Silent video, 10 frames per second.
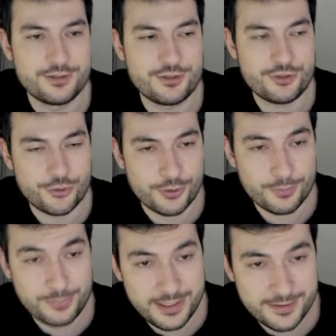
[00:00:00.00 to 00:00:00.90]

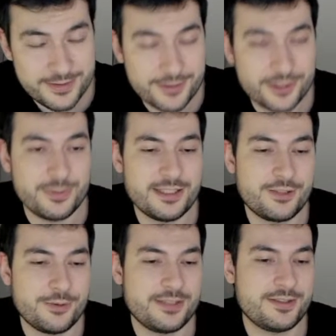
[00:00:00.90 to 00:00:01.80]
strong players are going to be
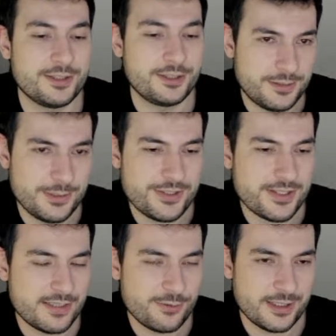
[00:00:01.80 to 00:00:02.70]
angry, so we're just
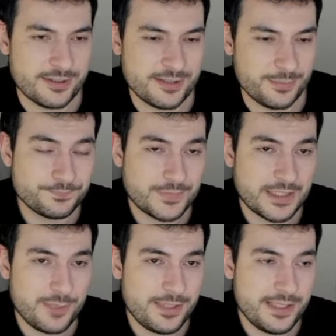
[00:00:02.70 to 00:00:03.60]
going to have to accept that.
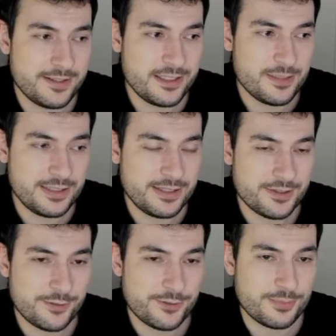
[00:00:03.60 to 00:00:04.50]
I played a little
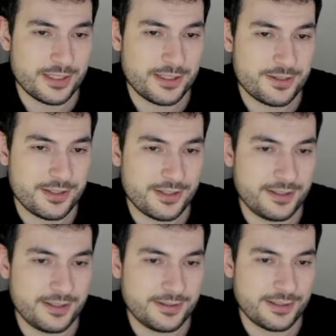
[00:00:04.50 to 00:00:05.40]
bit of the patch
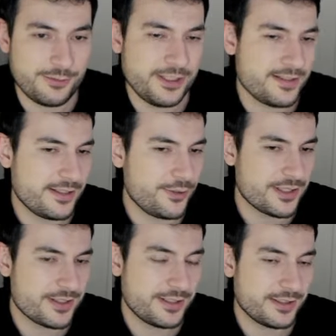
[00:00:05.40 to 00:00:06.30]
and I think it's
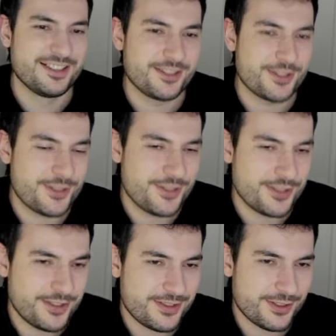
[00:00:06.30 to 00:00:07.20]
interesting, because you're
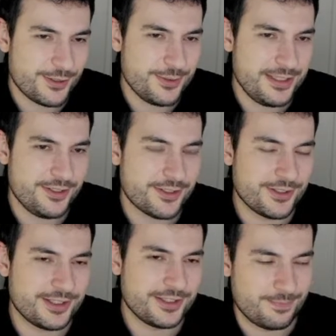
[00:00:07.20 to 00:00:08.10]
not only
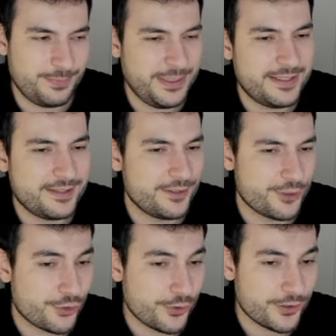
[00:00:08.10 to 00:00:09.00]
gonna pick the
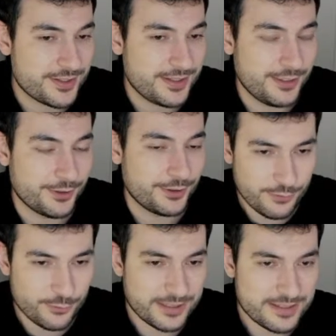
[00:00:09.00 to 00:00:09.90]
strongest
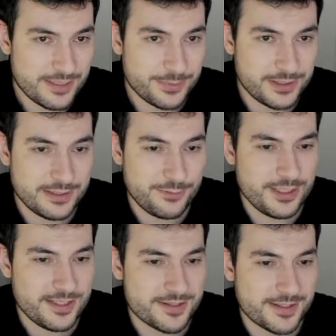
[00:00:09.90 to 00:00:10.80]
hero. For example, if you
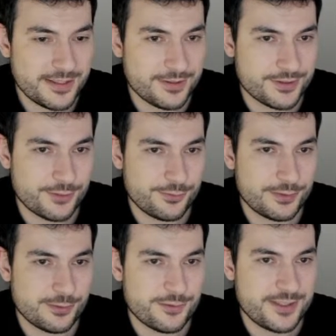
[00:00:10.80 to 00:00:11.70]
get Silas
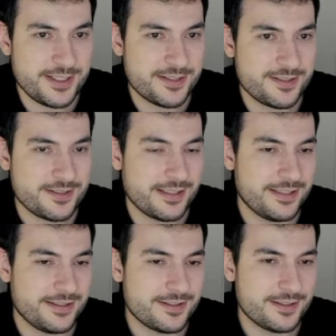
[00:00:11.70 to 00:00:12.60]
offered with 6
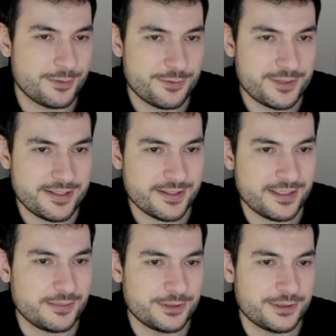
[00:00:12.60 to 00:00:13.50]

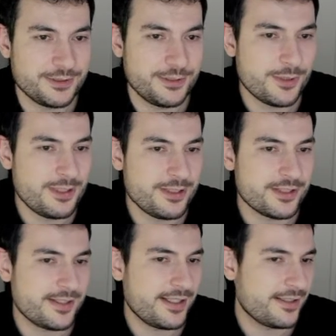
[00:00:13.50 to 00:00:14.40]
armor, you're probably
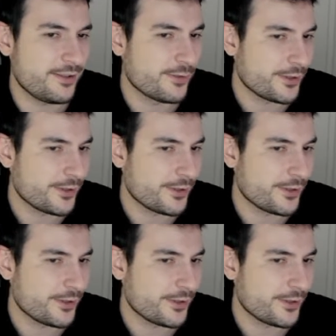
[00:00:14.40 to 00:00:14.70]
gonna take it over